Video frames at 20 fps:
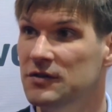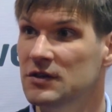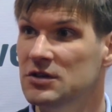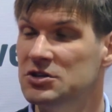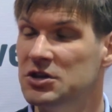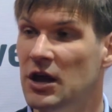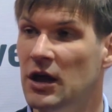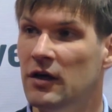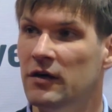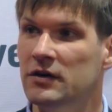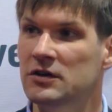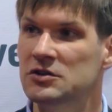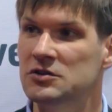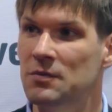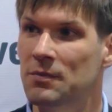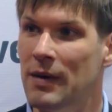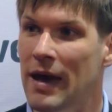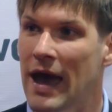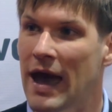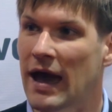the challenge
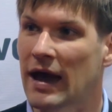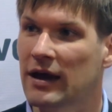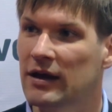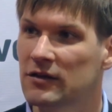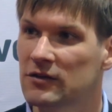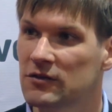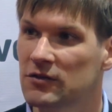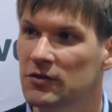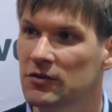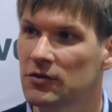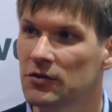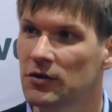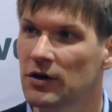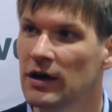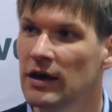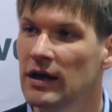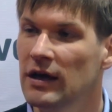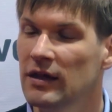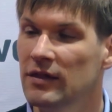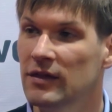back to
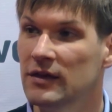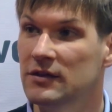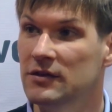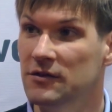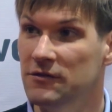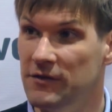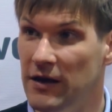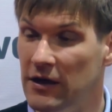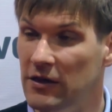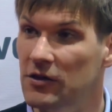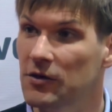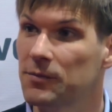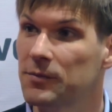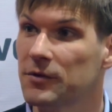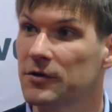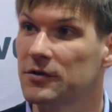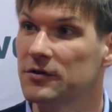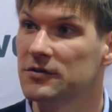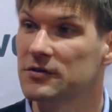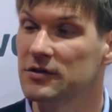the
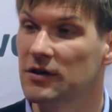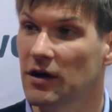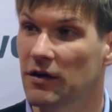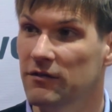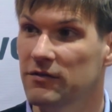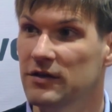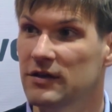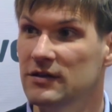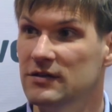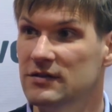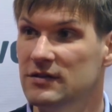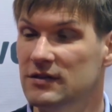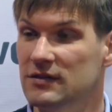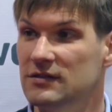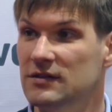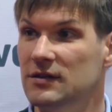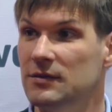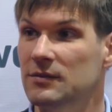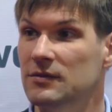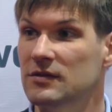developers of these
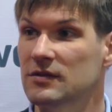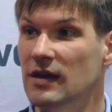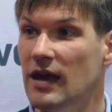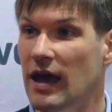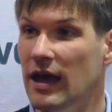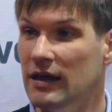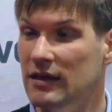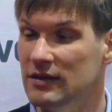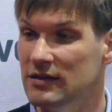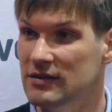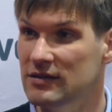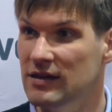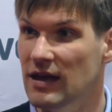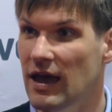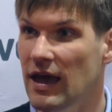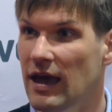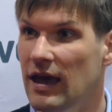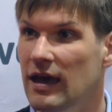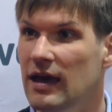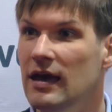systems and
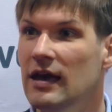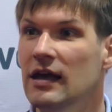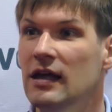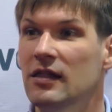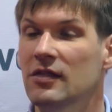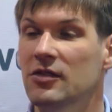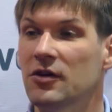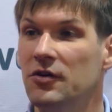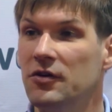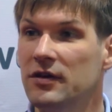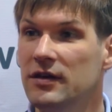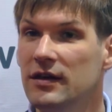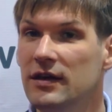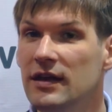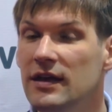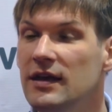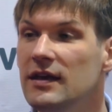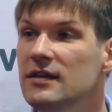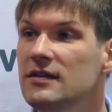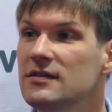say there
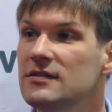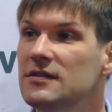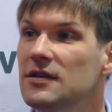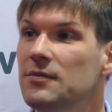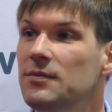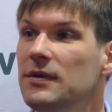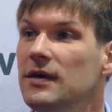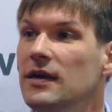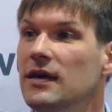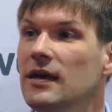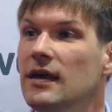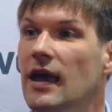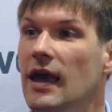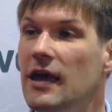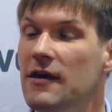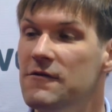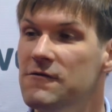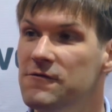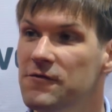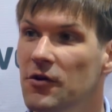needs to be
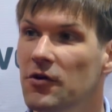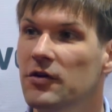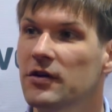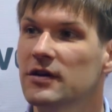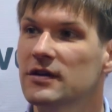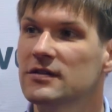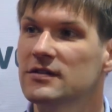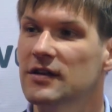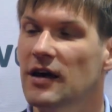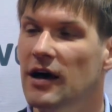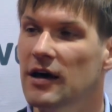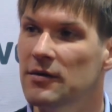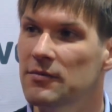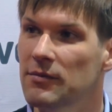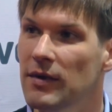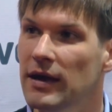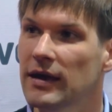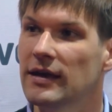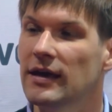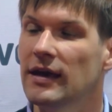a focus on
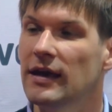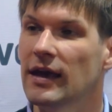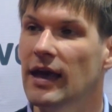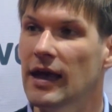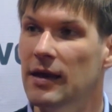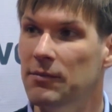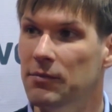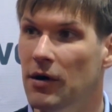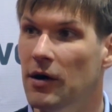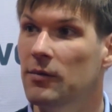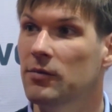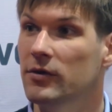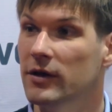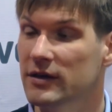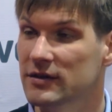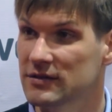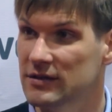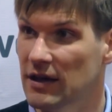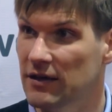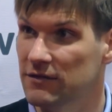making a
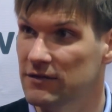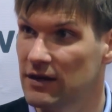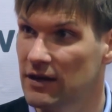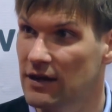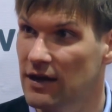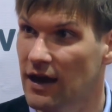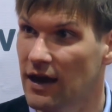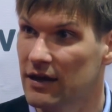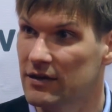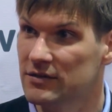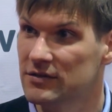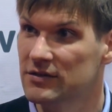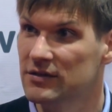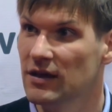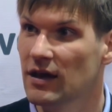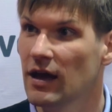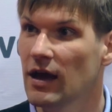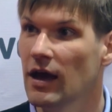public safety case,